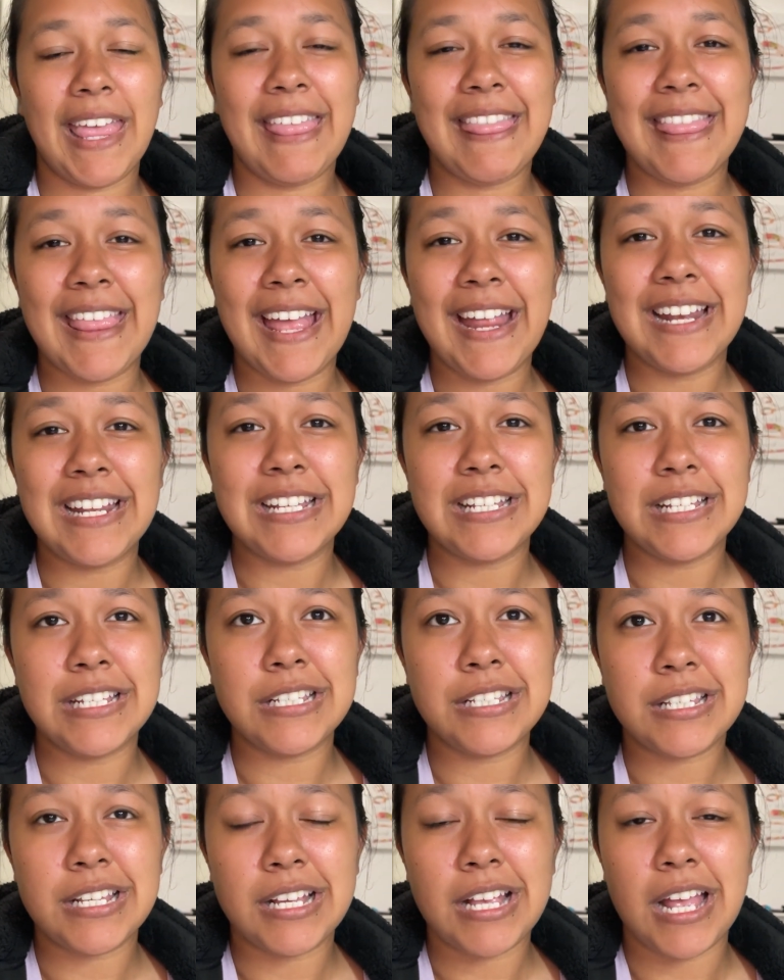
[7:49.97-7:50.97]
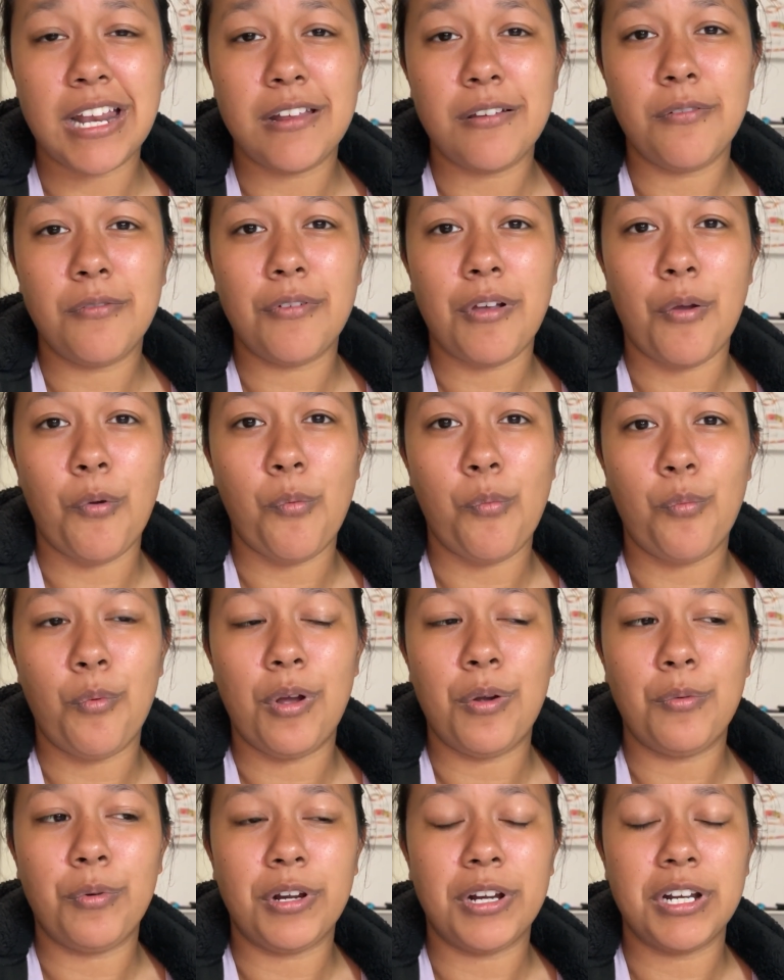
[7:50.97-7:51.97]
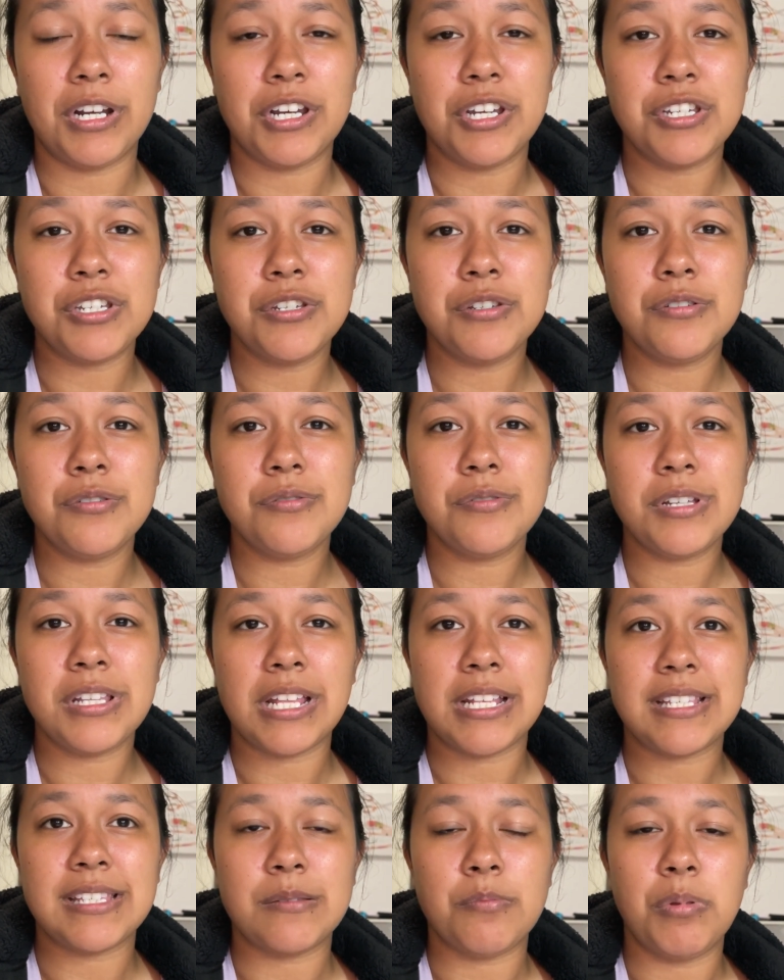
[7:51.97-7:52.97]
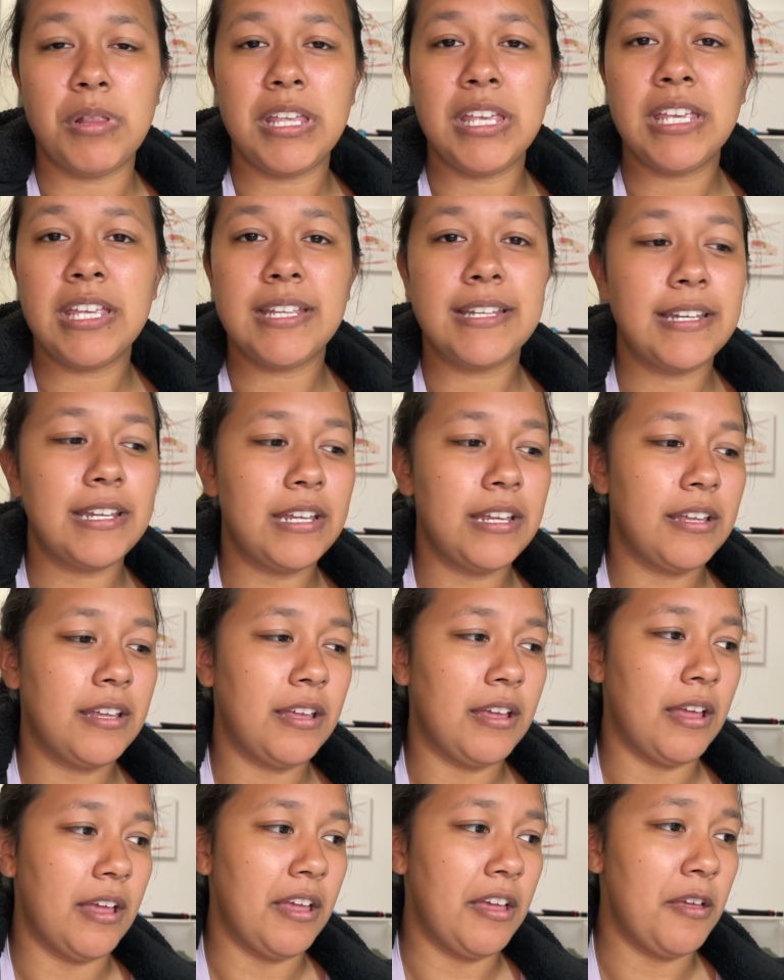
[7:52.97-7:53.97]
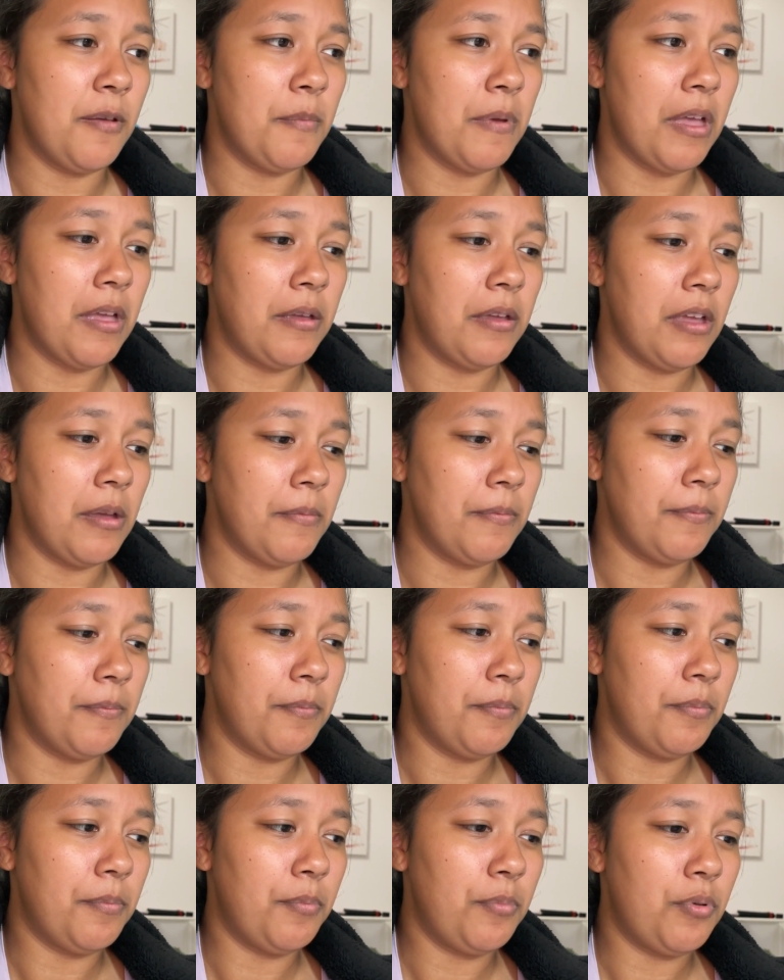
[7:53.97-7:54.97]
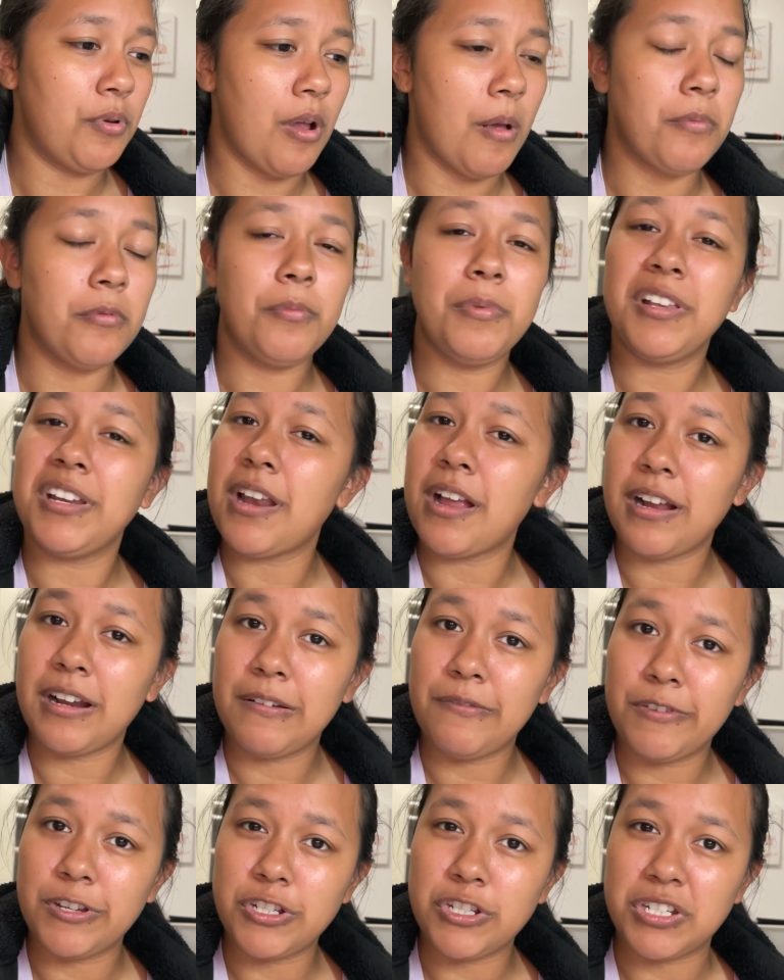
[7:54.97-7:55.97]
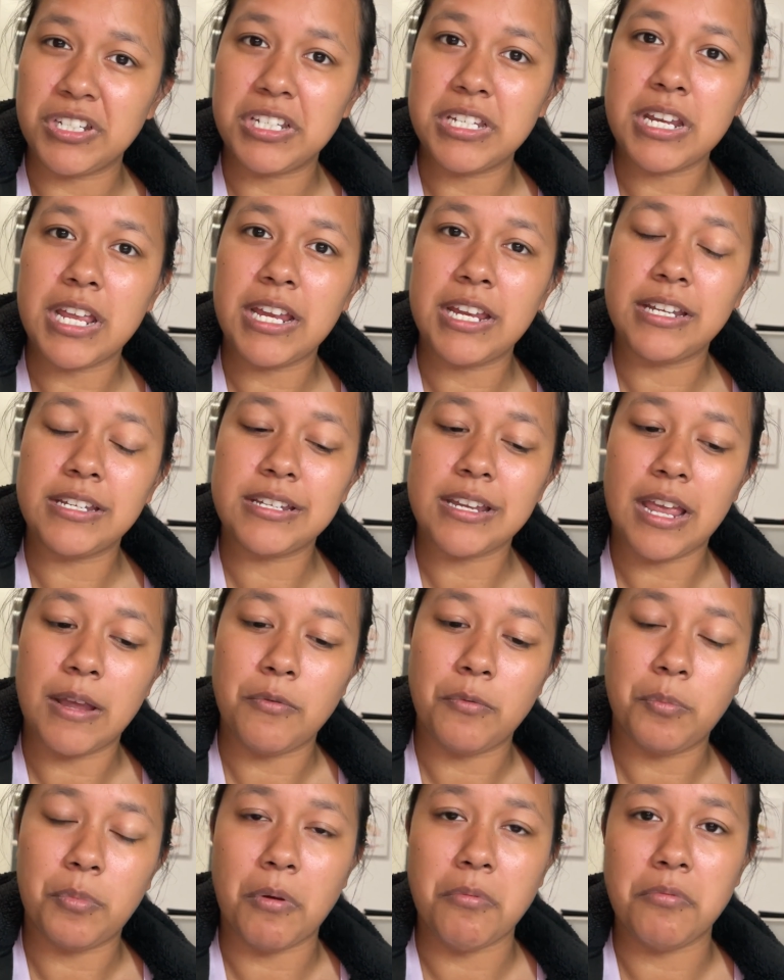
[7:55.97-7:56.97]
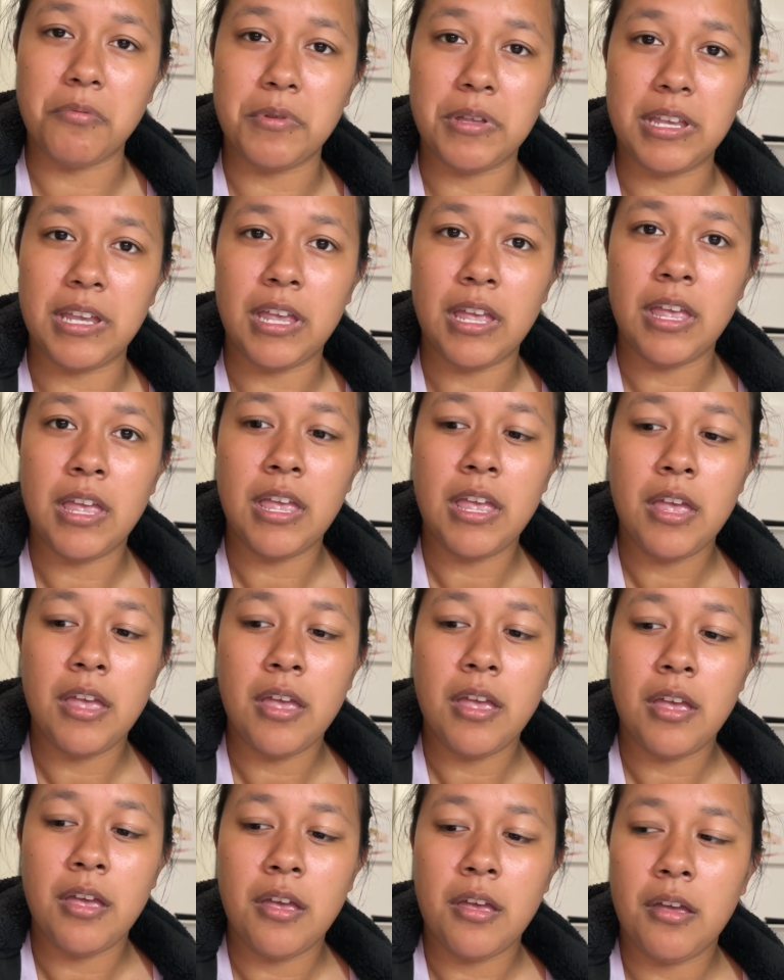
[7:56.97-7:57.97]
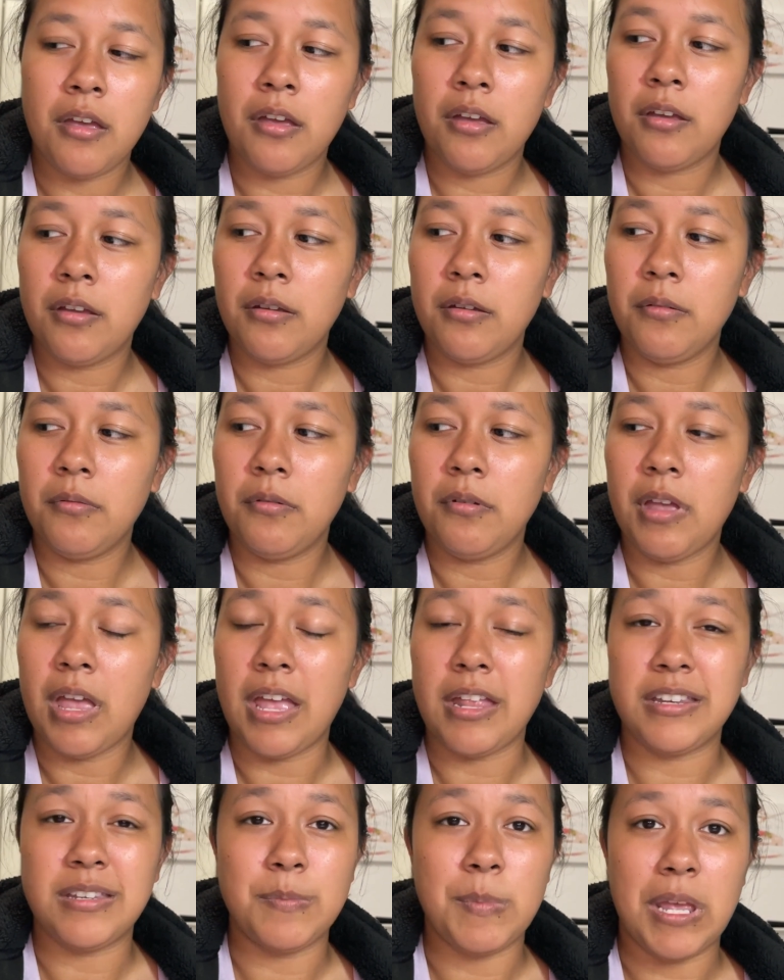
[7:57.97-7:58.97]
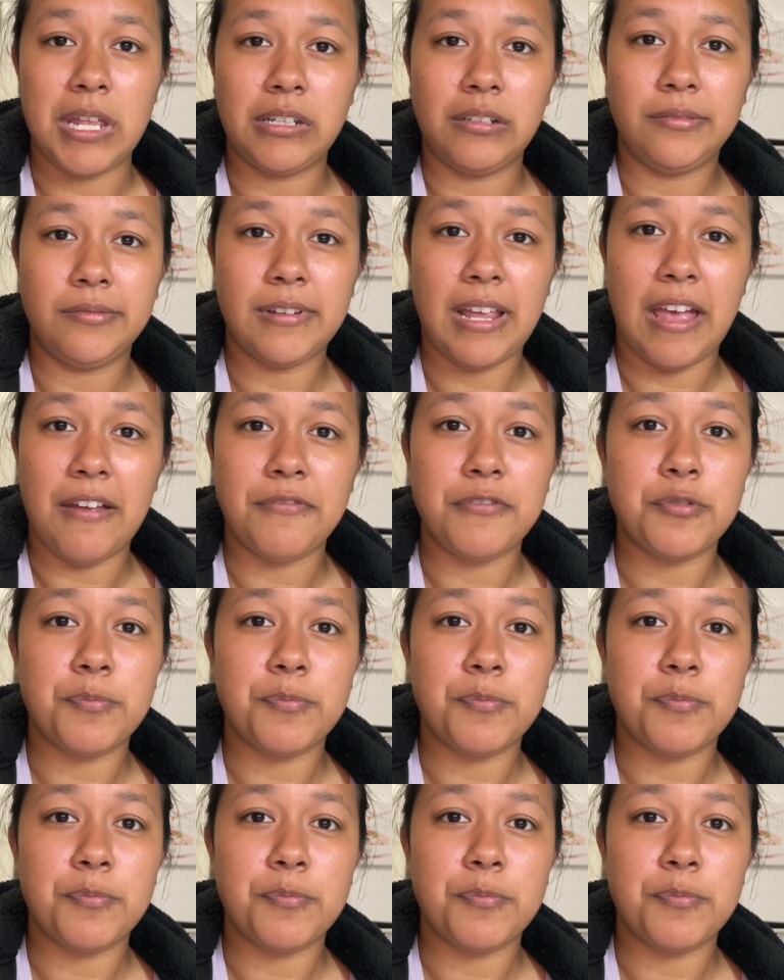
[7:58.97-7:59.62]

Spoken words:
that is kind of what we're going to do. That's the plan. I am probably not going to finish it tonight. I will probably head to bed after